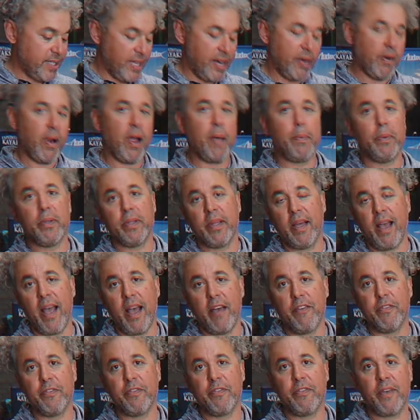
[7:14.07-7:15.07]
They're able to
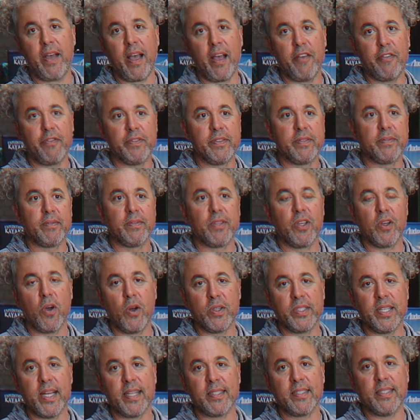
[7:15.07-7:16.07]
have
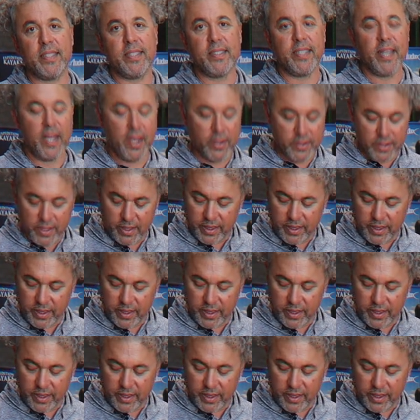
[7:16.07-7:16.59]
contact details